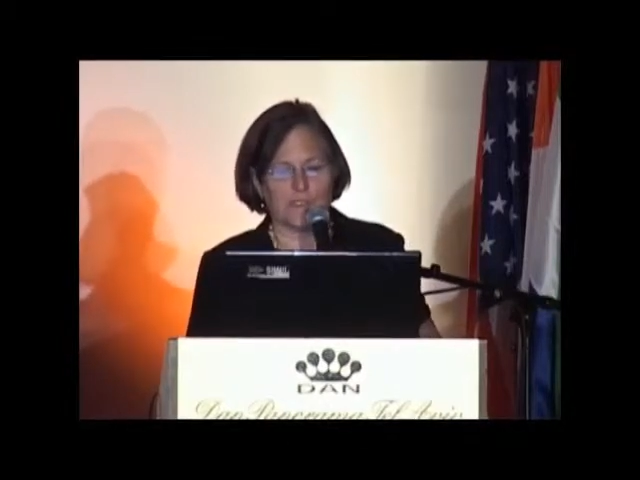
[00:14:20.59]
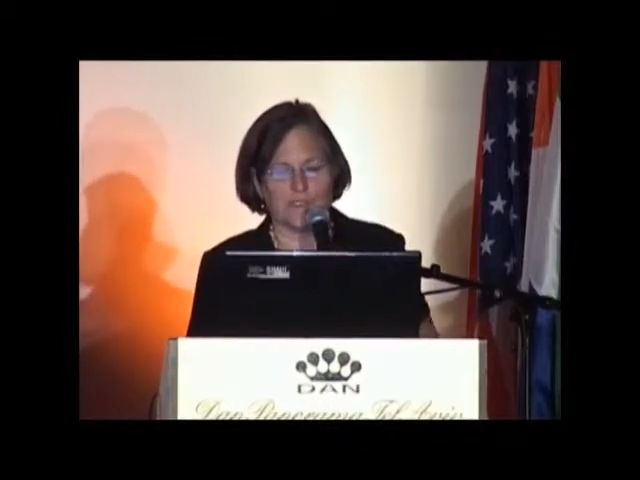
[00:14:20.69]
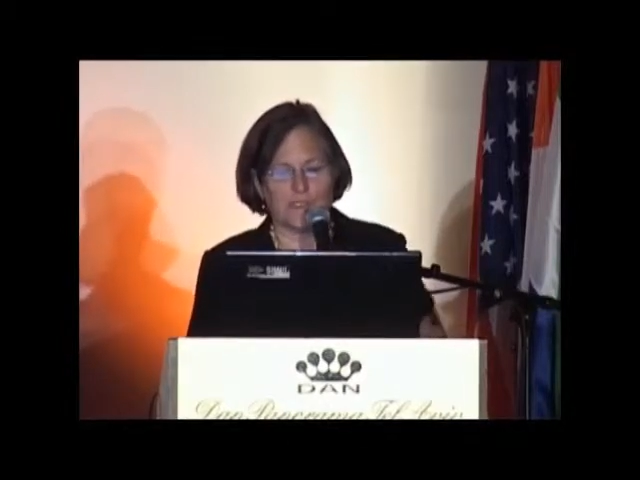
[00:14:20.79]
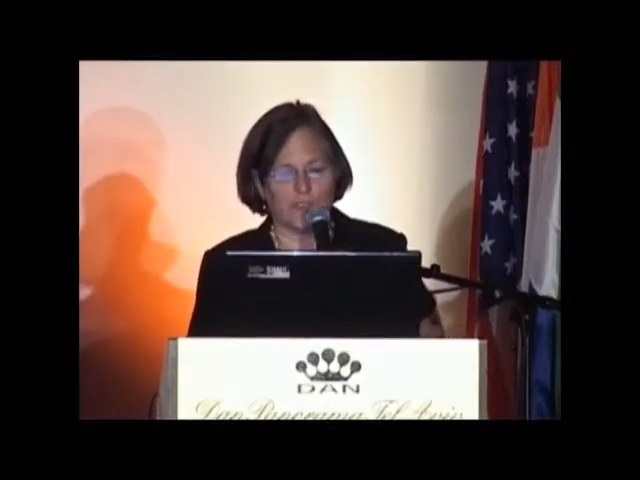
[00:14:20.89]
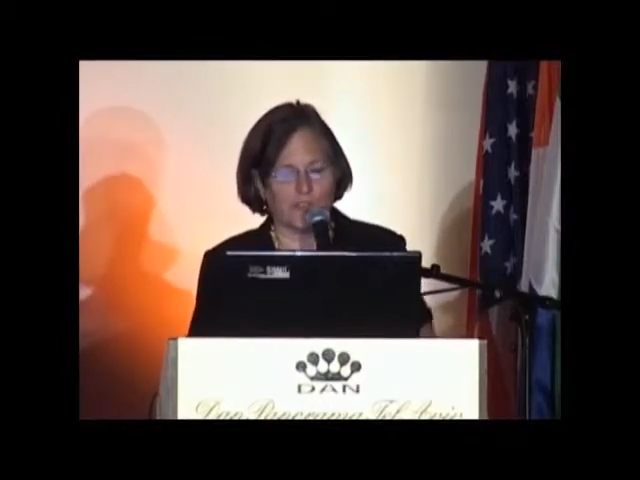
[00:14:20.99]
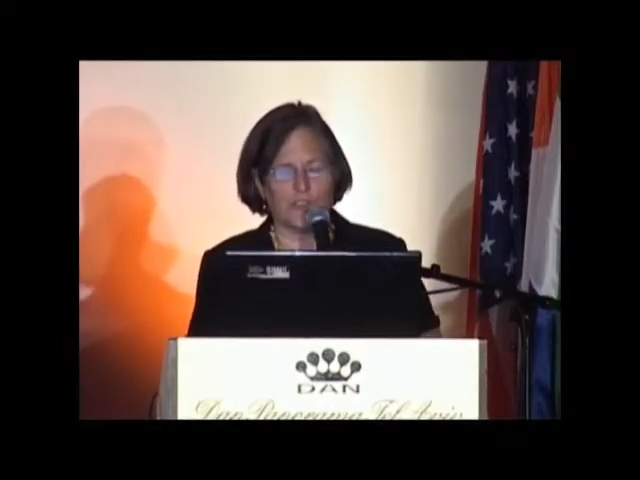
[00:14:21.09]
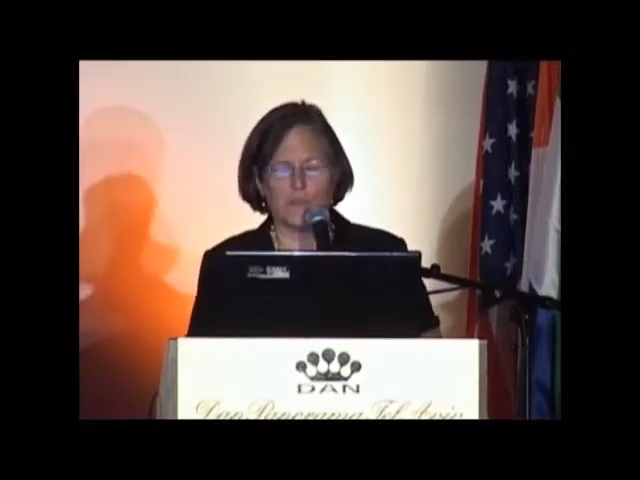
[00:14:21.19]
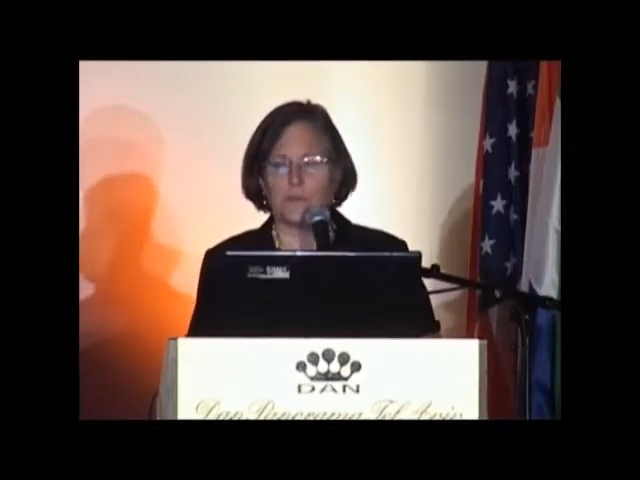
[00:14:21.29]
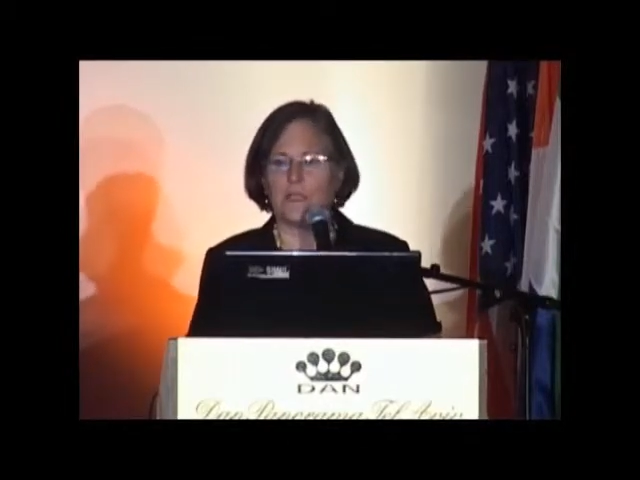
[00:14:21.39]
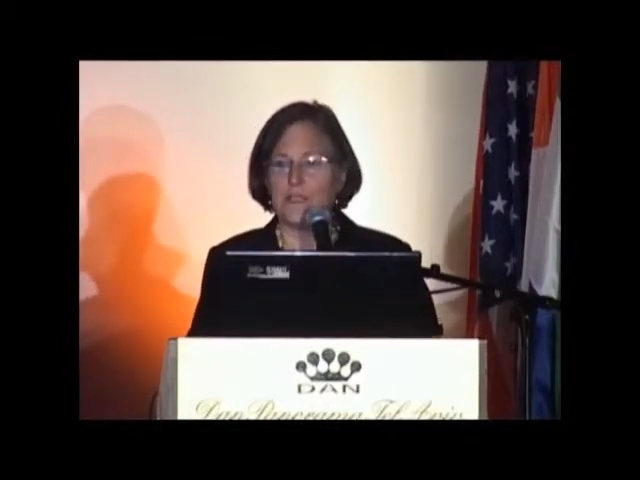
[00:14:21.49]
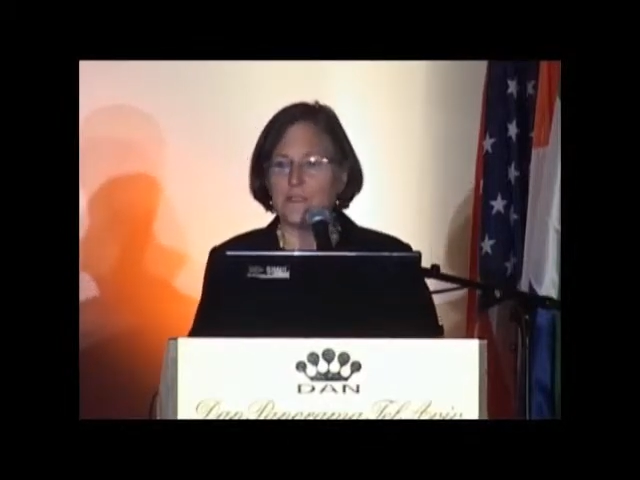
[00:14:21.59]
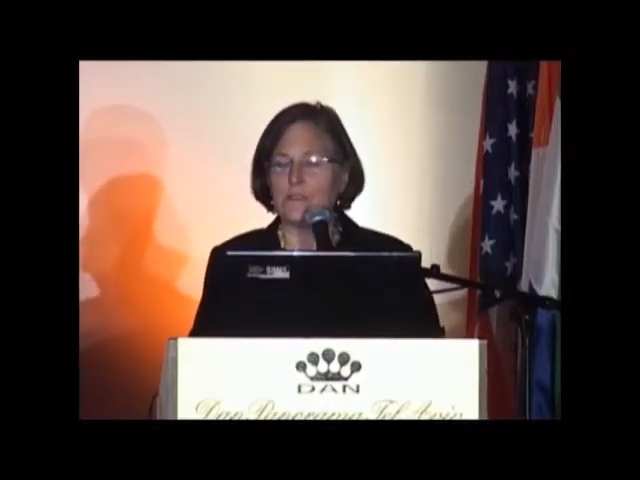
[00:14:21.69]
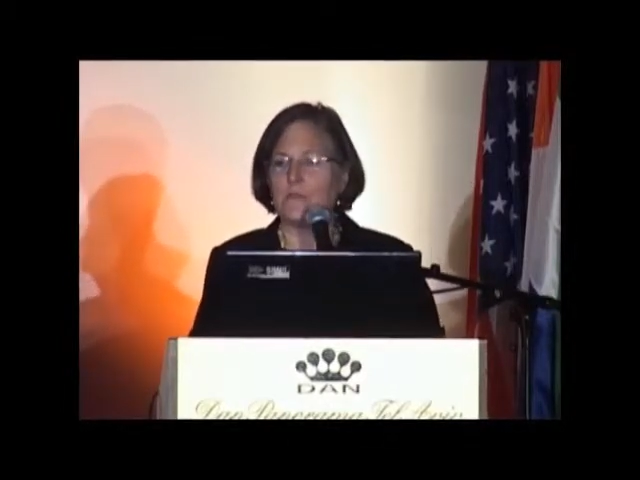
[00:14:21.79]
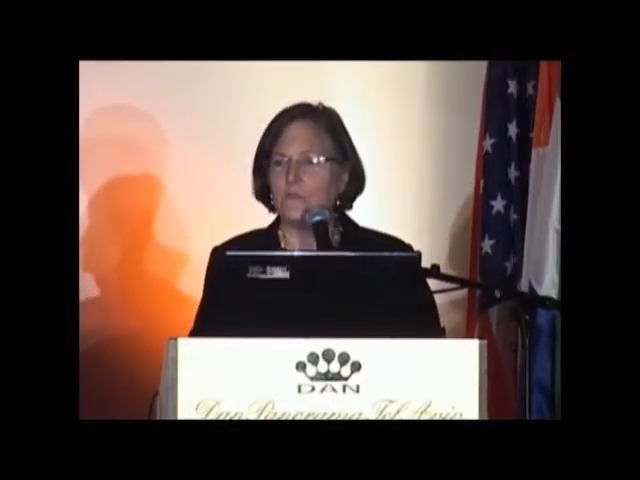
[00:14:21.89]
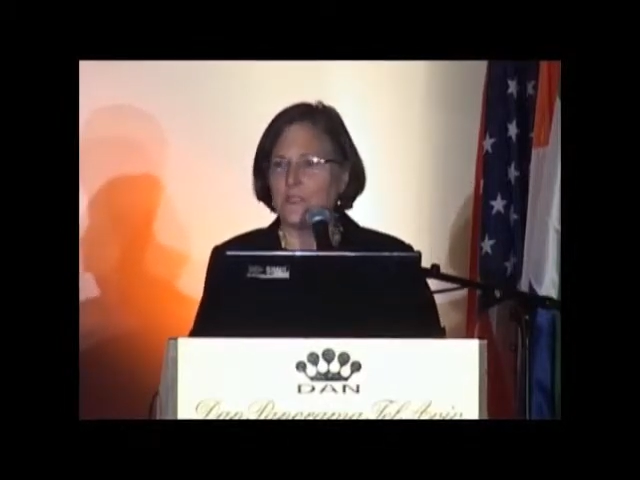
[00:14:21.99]
decision to
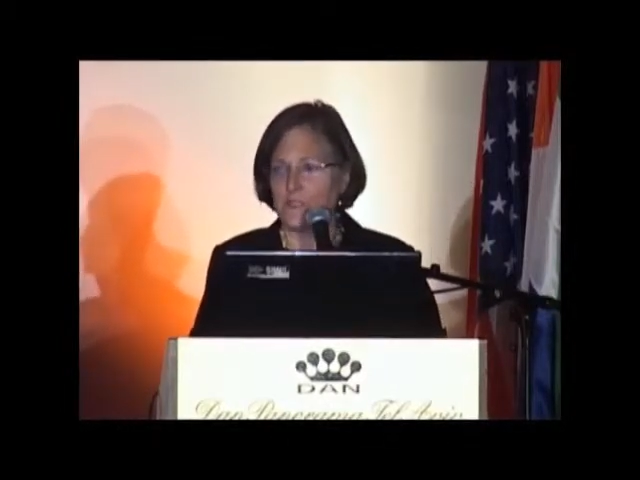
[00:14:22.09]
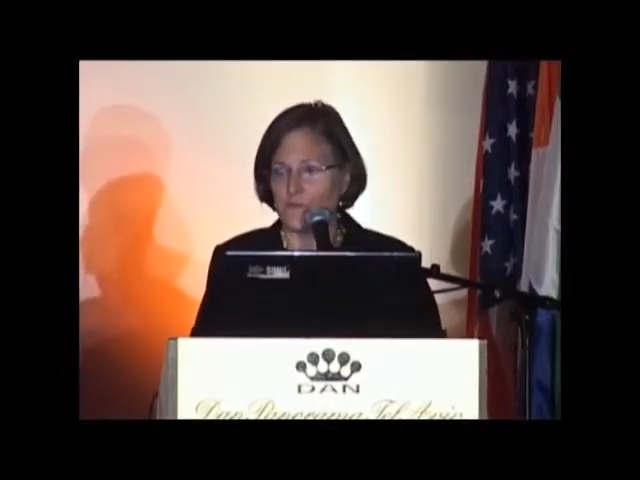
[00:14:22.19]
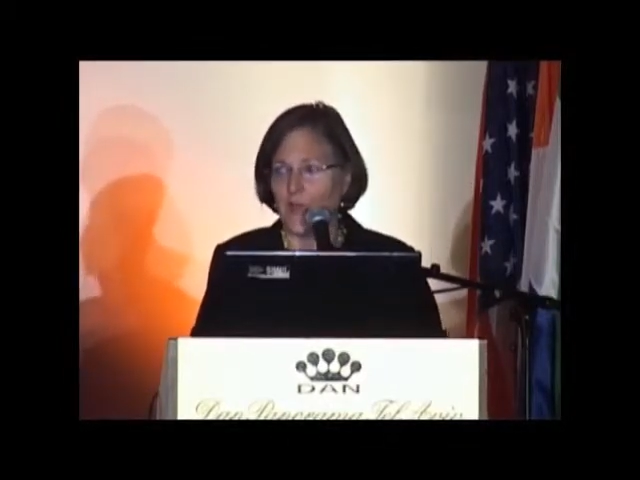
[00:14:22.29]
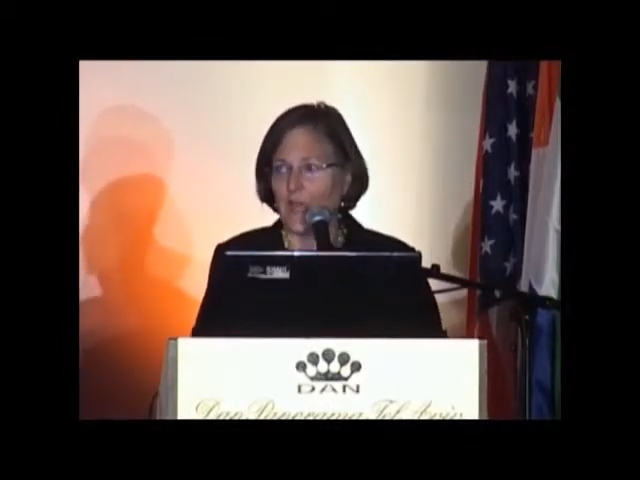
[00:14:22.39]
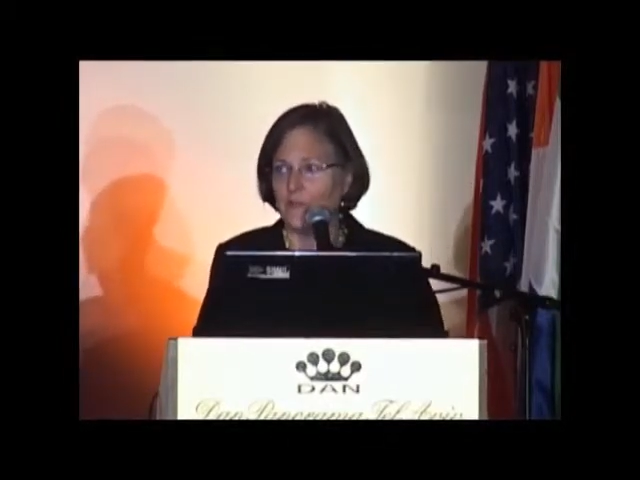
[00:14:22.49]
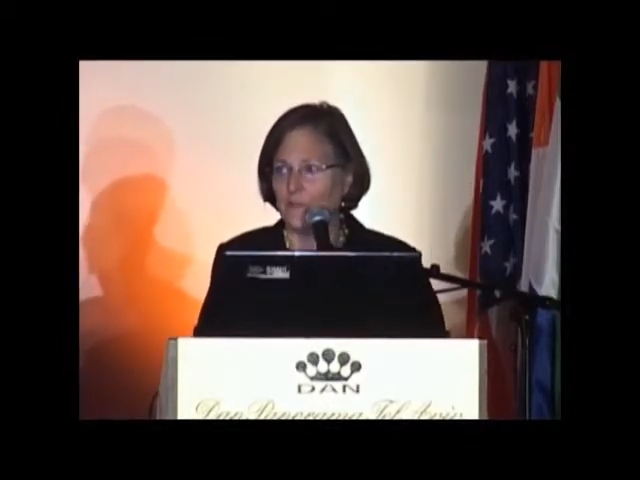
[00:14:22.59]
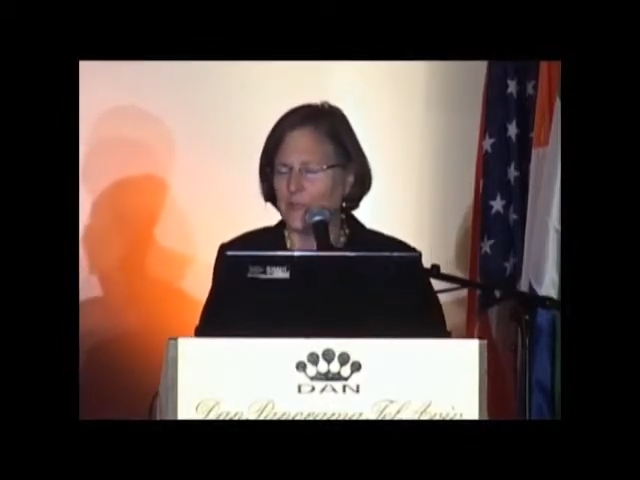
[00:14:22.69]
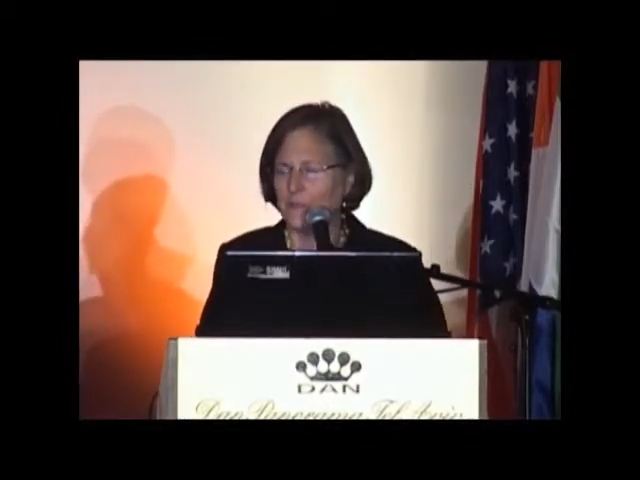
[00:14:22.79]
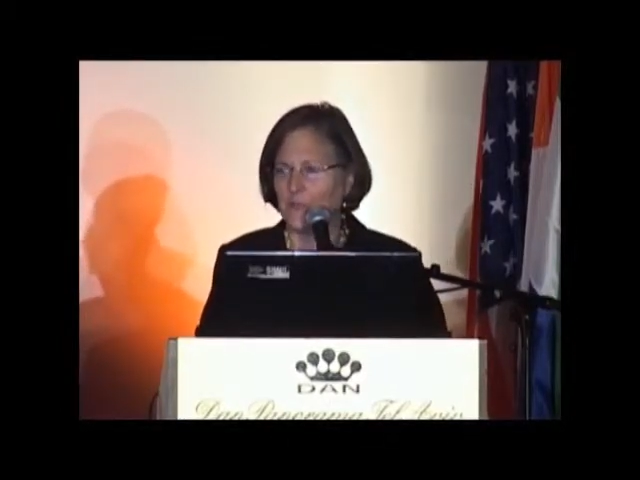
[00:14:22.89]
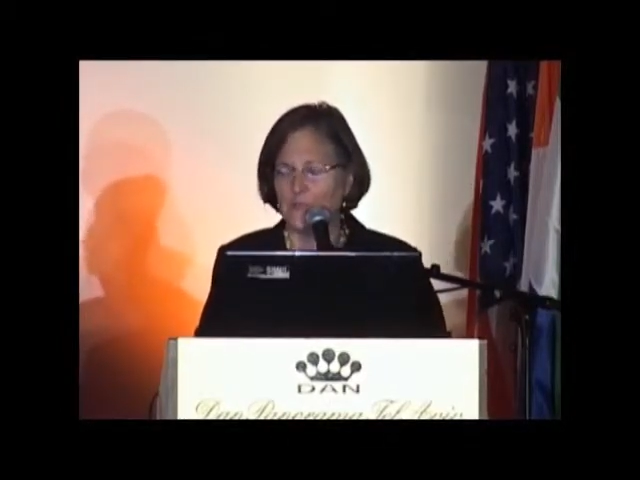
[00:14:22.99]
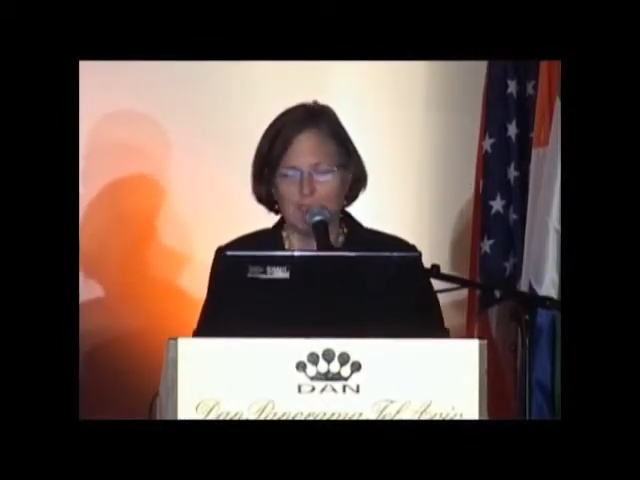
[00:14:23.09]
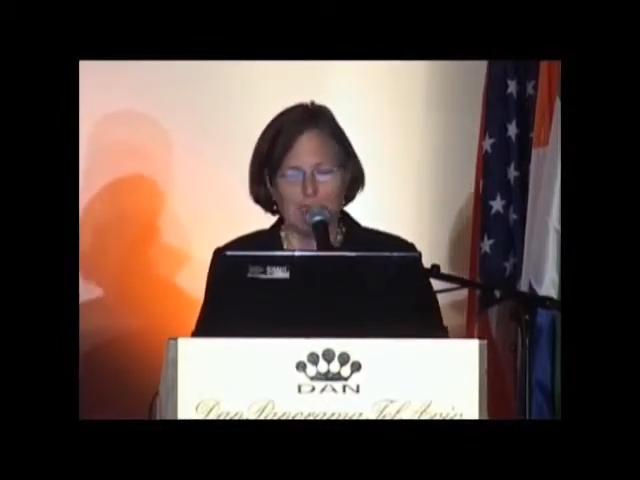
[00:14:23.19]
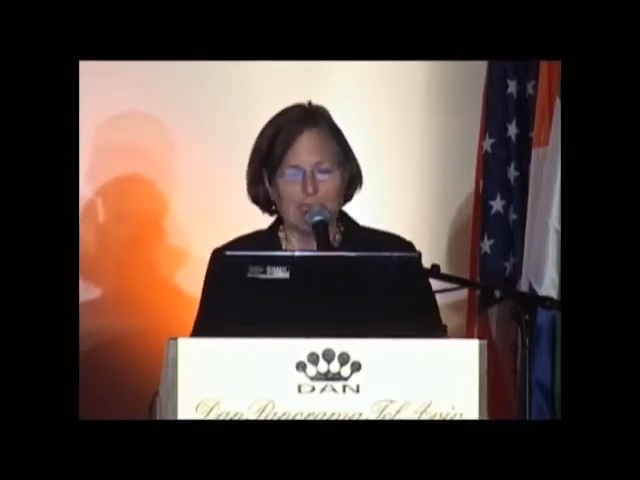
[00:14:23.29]
place these 5 people